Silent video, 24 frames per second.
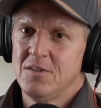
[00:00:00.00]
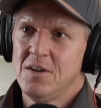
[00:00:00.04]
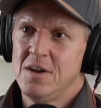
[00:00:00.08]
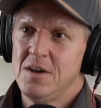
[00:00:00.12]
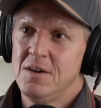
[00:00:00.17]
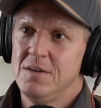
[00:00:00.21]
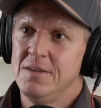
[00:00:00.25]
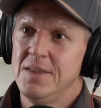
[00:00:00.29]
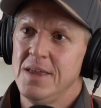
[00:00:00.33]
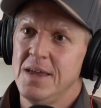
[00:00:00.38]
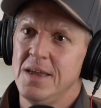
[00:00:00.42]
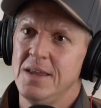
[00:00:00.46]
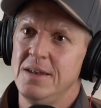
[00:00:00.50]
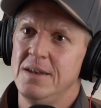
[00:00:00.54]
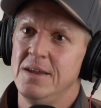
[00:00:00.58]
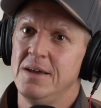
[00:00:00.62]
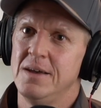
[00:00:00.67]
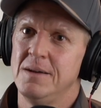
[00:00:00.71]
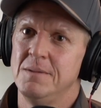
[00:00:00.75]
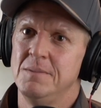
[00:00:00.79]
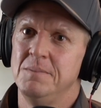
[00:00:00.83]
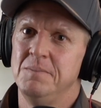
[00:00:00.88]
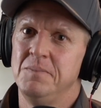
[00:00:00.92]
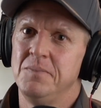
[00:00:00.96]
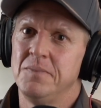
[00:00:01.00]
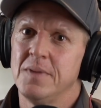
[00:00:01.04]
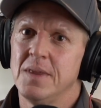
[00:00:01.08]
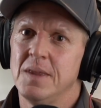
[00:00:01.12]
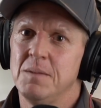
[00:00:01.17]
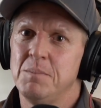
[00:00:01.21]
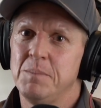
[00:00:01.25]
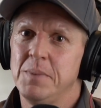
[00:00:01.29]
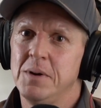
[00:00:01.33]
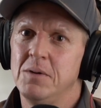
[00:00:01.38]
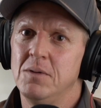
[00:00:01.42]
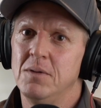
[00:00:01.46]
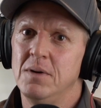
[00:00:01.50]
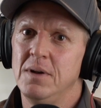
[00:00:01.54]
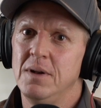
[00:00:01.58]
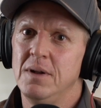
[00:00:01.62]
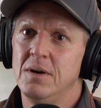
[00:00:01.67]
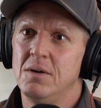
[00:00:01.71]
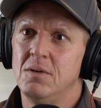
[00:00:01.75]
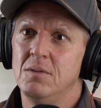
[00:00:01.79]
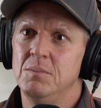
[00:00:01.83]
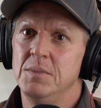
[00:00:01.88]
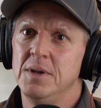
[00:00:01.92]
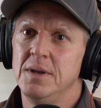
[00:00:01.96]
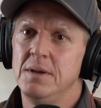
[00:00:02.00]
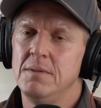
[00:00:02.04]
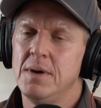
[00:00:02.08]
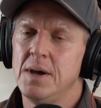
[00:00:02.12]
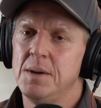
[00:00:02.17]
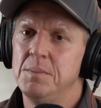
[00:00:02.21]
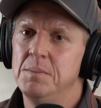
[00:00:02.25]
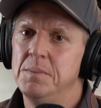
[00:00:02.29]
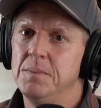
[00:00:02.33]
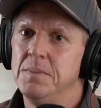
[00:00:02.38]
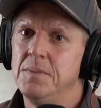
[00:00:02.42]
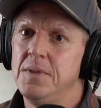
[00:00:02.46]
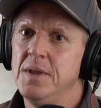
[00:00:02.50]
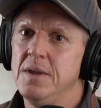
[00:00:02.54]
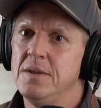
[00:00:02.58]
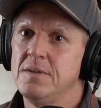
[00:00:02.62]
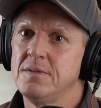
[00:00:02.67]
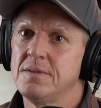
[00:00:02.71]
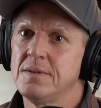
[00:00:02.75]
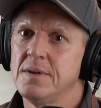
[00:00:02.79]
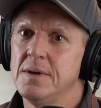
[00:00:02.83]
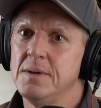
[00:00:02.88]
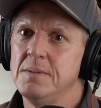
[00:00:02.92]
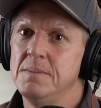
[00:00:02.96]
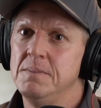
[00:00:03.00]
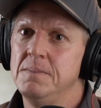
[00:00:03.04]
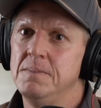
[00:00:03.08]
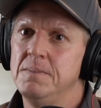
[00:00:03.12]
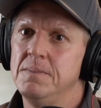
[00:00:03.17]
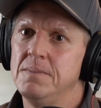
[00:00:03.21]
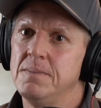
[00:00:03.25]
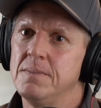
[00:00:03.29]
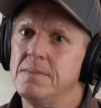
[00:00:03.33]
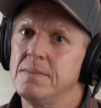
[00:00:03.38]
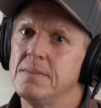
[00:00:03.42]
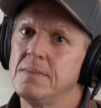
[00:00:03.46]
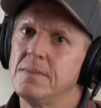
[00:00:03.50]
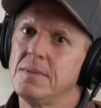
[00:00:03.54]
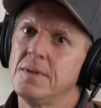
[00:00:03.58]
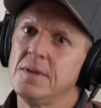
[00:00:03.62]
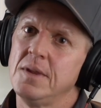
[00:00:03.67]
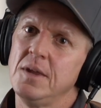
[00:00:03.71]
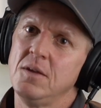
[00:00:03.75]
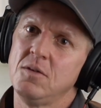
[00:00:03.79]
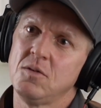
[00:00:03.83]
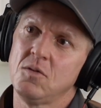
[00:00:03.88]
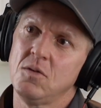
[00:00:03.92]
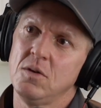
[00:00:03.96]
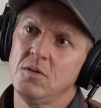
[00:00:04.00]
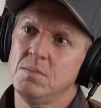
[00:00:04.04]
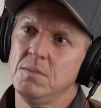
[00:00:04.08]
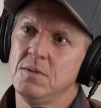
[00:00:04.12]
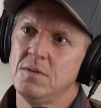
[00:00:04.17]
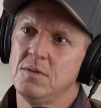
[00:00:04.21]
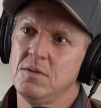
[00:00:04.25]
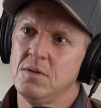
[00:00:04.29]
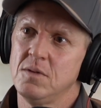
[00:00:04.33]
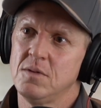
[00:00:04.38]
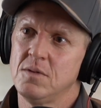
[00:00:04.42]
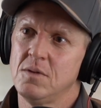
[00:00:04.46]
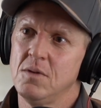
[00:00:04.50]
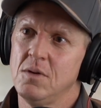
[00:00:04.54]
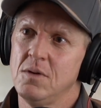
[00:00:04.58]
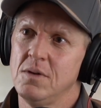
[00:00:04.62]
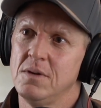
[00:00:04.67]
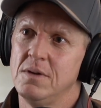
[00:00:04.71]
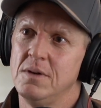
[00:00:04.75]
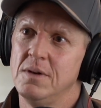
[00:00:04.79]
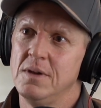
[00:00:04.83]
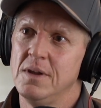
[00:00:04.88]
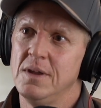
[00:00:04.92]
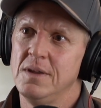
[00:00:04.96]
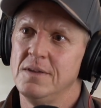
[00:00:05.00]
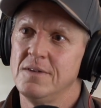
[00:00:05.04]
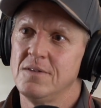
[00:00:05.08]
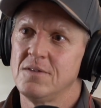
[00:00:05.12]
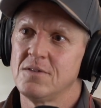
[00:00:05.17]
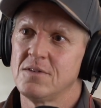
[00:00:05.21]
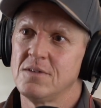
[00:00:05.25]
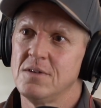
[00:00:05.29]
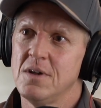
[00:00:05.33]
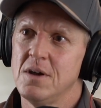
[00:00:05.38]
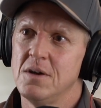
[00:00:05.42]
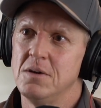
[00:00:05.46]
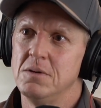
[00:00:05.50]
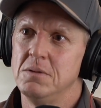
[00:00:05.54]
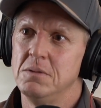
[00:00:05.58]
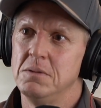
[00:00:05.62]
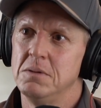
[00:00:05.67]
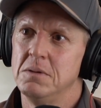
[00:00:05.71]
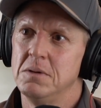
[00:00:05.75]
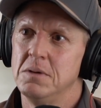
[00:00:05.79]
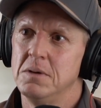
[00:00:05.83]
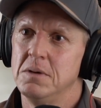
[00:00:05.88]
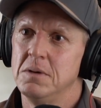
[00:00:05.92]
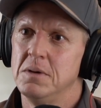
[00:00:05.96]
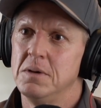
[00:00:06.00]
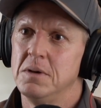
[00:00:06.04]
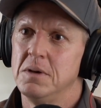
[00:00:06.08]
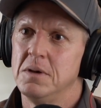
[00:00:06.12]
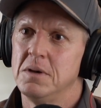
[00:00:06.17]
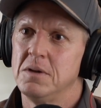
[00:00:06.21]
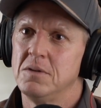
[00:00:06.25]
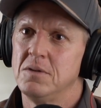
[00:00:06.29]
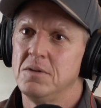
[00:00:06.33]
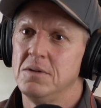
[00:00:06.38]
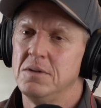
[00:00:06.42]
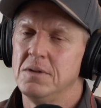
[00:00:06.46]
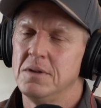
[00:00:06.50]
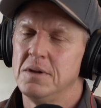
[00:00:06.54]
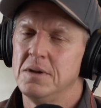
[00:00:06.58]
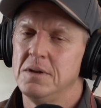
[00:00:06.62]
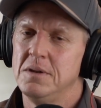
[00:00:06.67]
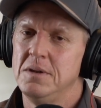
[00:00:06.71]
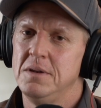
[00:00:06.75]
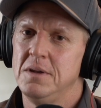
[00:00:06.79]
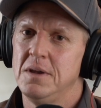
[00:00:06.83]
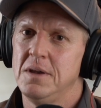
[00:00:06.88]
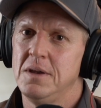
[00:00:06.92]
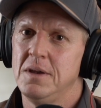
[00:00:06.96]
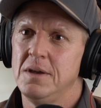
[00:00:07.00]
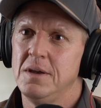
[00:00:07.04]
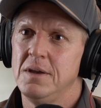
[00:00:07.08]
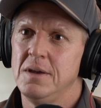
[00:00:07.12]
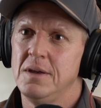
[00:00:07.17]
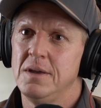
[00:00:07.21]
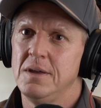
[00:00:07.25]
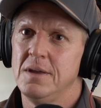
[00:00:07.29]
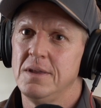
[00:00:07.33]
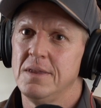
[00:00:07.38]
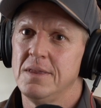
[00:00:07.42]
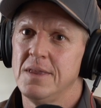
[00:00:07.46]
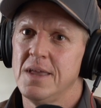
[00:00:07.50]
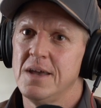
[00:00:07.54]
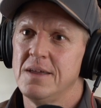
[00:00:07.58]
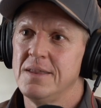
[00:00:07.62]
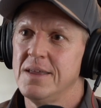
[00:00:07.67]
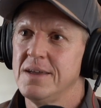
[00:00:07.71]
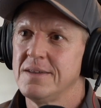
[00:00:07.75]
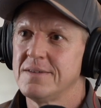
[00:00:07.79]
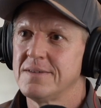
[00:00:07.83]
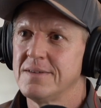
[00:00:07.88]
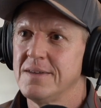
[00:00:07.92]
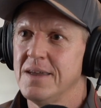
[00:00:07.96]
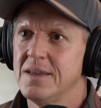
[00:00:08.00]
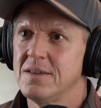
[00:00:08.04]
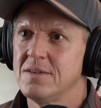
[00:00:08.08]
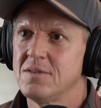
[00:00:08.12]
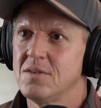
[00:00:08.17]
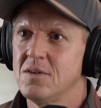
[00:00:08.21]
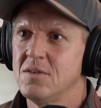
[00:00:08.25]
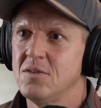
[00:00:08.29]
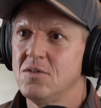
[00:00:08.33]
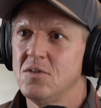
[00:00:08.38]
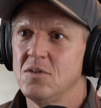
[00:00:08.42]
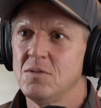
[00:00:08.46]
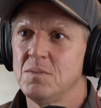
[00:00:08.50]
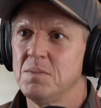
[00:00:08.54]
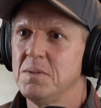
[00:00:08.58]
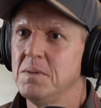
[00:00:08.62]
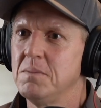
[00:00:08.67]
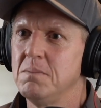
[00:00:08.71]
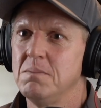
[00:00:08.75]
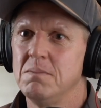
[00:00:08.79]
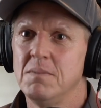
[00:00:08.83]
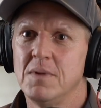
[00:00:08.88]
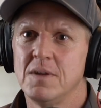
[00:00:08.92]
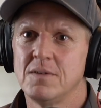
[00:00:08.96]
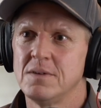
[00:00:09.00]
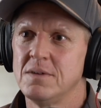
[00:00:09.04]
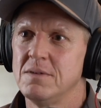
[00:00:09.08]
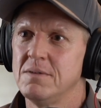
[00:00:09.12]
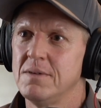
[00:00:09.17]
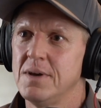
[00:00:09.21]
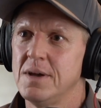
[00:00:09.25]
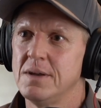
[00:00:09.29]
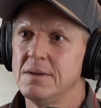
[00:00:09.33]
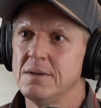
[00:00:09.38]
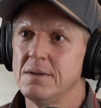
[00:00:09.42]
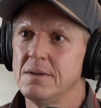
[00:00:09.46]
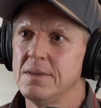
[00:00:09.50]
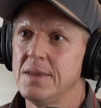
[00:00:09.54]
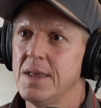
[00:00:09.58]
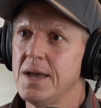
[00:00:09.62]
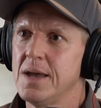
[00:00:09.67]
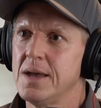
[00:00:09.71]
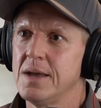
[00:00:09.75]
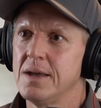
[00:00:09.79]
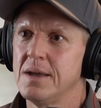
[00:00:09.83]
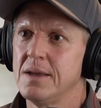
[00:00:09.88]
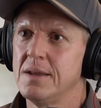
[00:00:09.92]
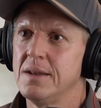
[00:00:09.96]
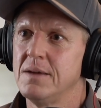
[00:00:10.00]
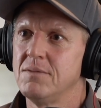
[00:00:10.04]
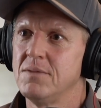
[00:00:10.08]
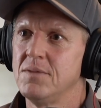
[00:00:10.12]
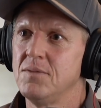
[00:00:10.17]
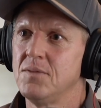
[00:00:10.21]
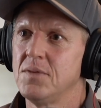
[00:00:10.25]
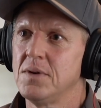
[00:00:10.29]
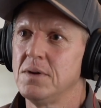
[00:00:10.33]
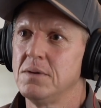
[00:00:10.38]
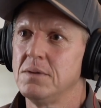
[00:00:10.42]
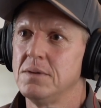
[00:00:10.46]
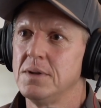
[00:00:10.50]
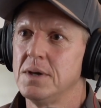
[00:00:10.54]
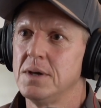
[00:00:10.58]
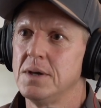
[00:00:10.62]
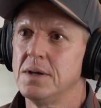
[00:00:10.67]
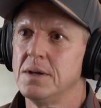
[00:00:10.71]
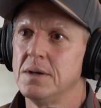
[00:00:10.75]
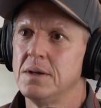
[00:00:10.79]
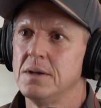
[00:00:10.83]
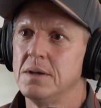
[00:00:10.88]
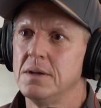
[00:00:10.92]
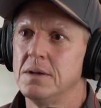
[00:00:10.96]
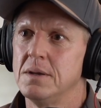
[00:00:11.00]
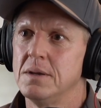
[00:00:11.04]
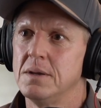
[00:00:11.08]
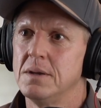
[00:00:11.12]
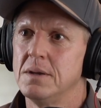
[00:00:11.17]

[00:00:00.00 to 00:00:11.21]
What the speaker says: So then built a little mini ramp this Christmas just gone in the snow. And now that's there. So I've just been messing around on that and having fun on that.